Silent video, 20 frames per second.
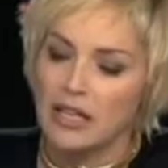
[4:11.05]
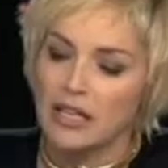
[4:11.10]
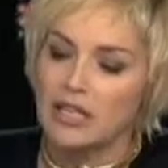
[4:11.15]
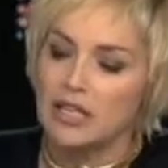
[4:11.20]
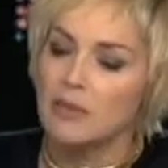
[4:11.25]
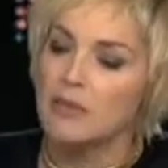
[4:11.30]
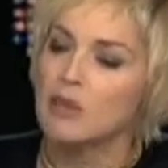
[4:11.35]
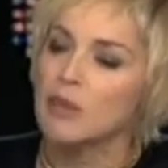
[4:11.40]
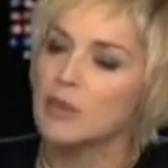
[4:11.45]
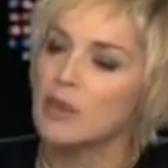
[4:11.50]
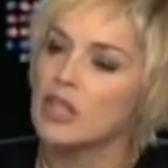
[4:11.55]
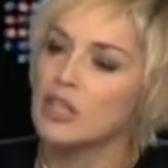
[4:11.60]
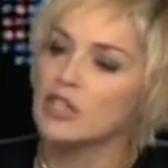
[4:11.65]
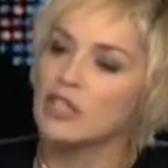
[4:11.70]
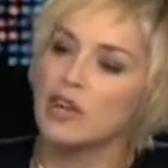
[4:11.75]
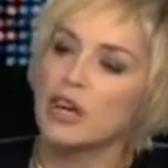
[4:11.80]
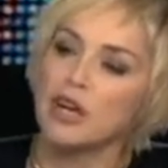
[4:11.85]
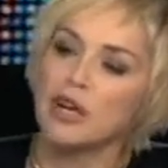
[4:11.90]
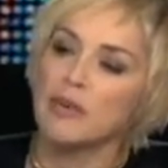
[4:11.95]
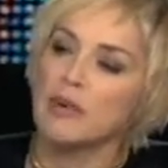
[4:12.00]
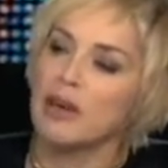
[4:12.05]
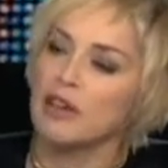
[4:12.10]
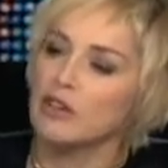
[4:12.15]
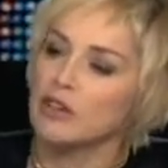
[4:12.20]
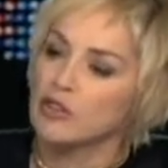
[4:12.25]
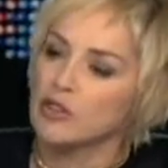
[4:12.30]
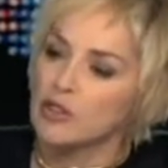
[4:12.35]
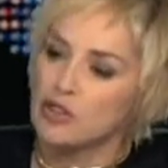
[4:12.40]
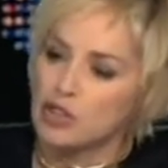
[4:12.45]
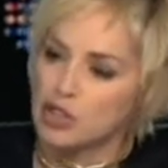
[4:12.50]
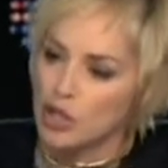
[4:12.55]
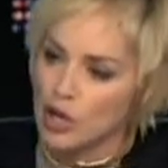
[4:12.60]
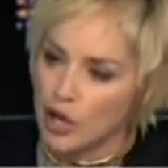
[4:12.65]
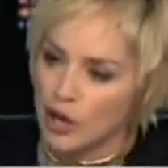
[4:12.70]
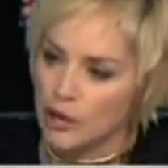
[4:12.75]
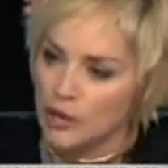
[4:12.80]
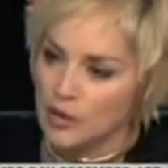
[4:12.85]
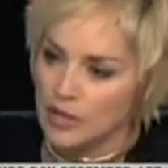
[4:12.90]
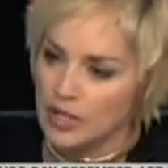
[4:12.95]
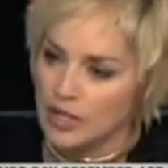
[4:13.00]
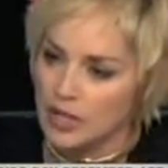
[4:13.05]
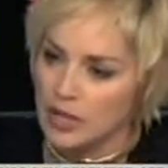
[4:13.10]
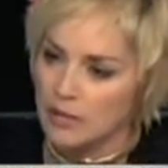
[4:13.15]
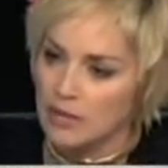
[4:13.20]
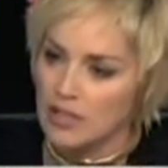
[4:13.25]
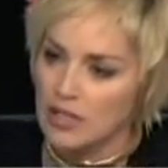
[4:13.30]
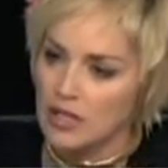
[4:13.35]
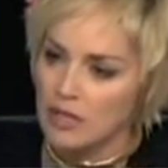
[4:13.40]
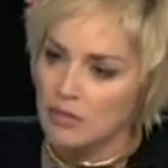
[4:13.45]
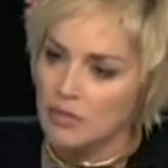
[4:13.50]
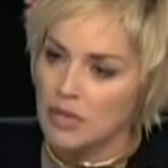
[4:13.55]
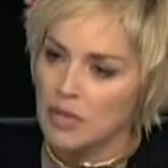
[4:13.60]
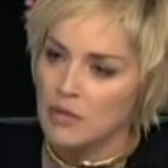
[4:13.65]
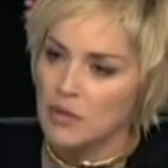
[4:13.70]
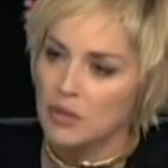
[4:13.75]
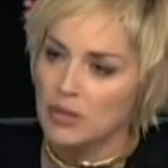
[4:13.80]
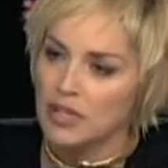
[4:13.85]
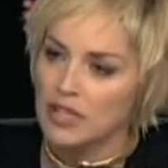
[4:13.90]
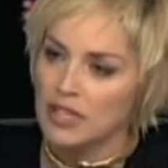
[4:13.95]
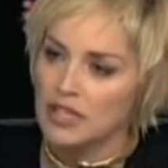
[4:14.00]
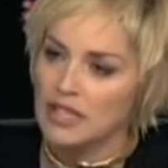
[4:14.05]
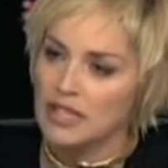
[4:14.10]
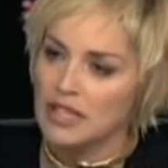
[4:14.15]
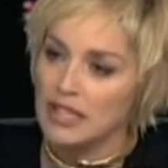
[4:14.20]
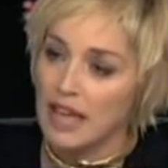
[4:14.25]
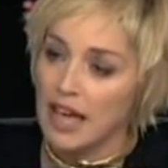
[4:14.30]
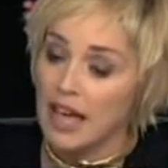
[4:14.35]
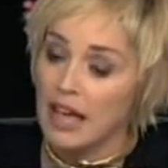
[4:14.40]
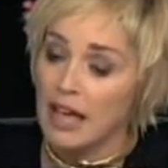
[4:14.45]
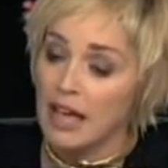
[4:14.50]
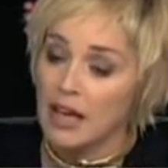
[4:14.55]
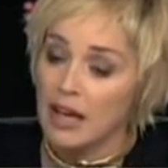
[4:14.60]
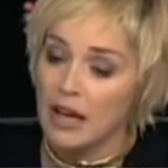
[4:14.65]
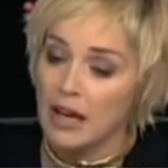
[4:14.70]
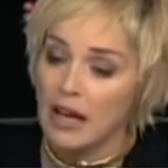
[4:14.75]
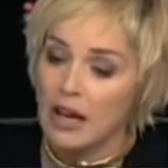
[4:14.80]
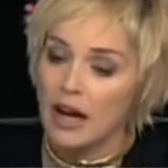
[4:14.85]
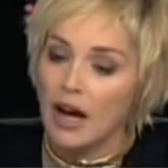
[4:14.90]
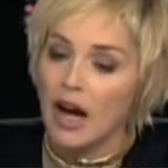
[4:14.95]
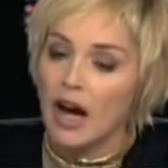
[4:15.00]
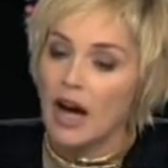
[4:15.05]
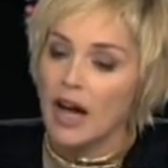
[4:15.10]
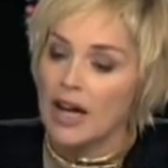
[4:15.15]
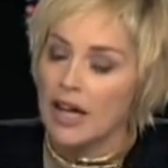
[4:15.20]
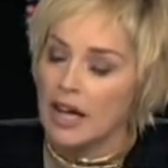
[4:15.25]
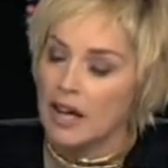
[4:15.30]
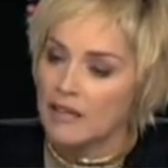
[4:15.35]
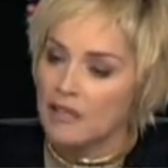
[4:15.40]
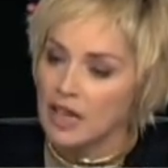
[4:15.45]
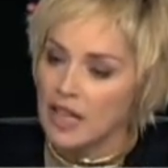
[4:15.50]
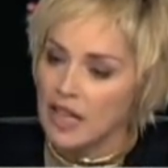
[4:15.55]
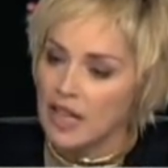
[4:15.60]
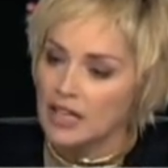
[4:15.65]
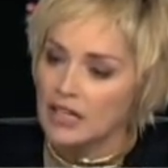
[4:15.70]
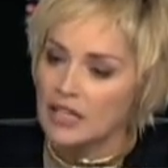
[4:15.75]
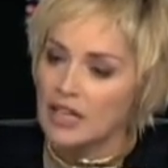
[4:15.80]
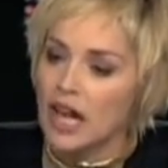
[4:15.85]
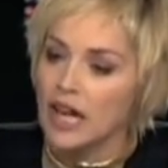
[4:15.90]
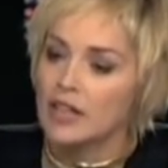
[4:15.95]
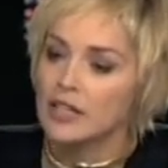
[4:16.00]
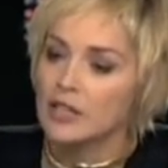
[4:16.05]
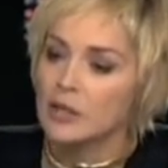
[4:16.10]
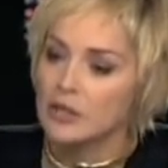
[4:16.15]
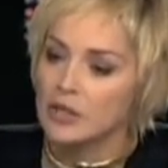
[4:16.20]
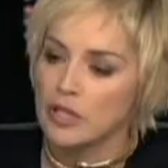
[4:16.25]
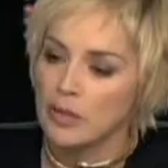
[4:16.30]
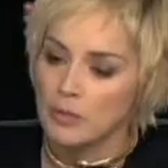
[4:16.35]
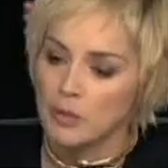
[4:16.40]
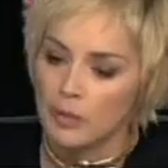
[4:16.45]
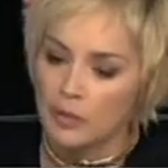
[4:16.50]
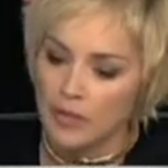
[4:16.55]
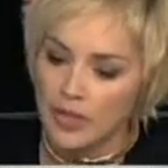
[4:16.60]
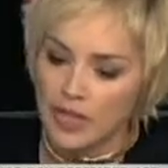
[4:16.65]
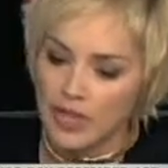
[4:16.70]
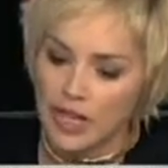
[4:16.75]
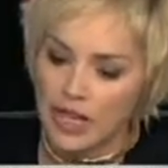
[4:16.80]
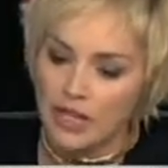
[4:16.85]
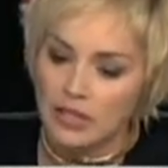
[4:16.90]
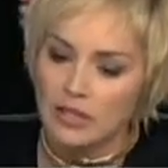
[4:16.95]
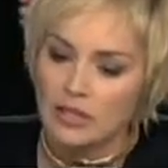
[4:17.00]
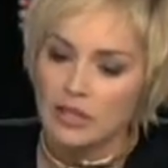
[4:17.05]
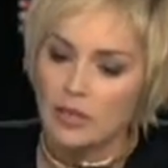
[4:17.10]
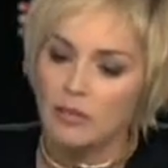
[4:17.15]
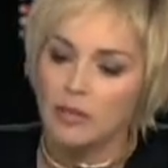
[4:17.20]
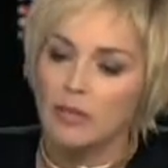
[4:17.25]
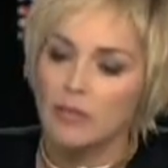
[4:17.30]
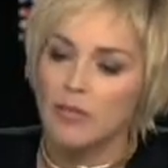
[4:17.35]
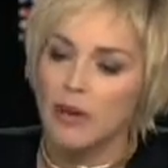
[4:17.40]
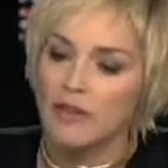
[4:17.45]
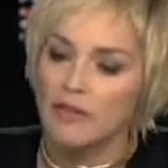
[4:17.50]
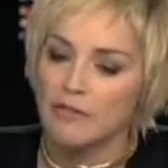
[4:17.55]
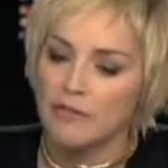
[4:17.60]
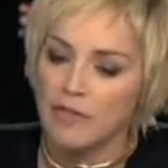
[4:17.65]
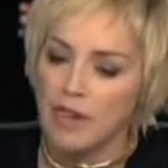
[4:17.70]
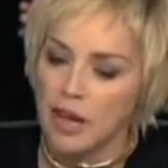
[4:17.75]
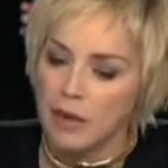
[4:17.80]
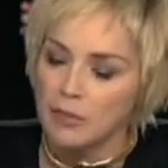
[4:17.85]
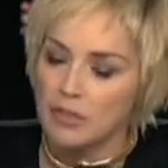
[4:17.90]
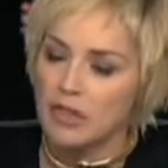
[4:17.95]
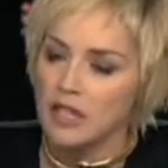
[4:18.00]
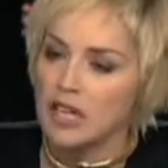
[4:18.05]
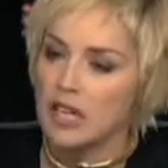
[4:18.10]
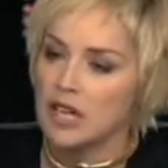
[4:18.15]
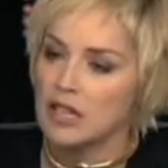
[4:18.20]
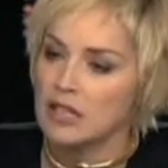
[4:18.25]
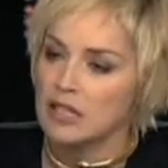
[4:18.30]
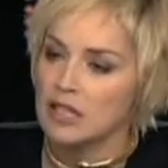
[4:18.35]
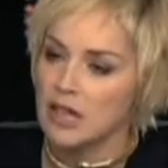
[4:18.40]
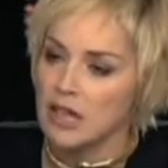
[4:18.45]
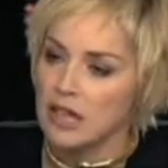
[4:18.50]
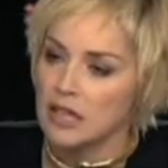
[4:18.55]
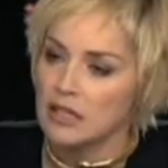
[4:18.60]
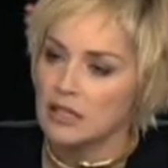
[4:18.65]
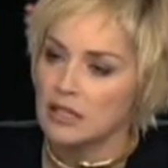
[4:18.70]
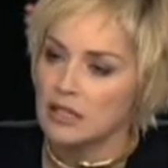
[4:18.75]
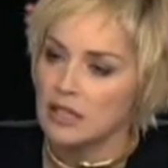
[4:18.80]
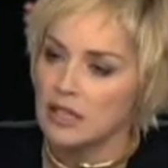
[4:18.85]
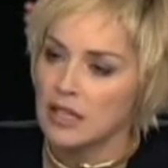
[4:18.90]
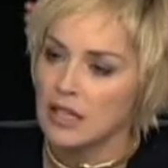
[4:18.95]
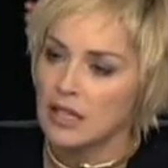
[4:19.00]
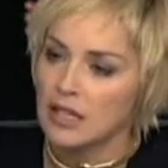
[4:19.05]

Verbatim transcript: It's something we can talk about on your show. It's something that people can say, I have AIDS, I know someone with AIDS, someone in my family has AIDS.